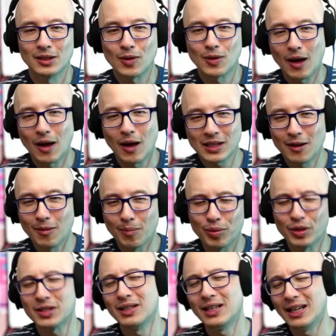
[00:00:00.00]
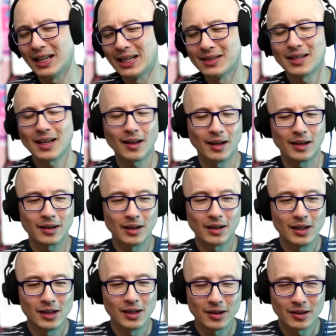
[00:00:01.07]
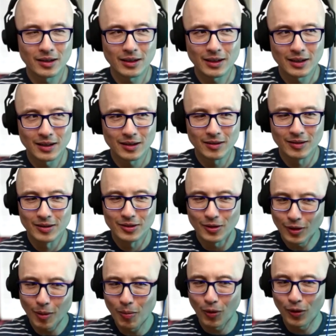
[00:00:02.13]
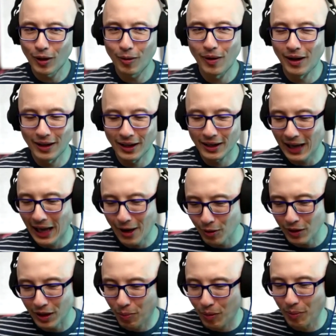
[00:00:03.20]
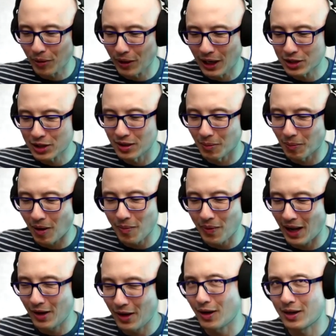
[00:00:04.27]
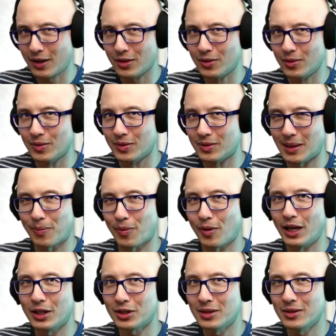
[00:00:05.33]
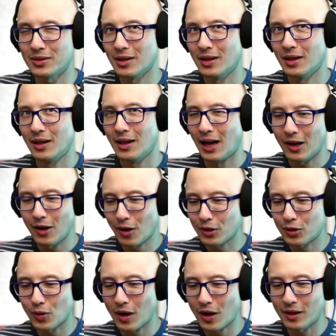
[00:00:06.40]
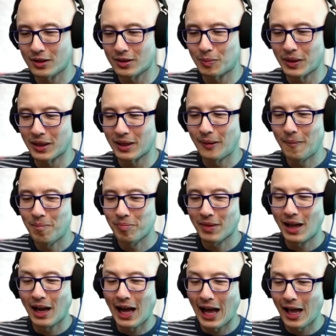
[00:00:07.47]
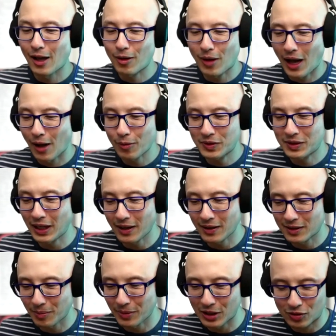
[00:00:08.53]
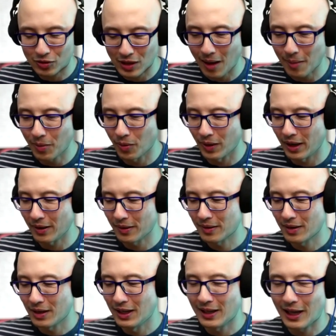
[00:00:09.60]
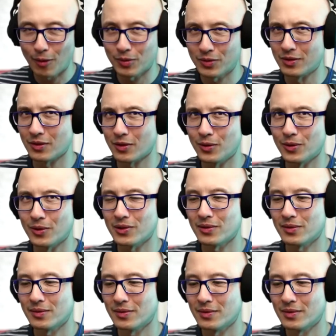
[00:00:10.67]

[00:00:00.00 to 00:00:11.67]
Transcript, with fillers: So I was kind of bristling against that. Like, isn't there more that, like, I don't need print production department. I know how to do separations. I know how to do all this, but I was taking somebody's job away, and that wasn't cool.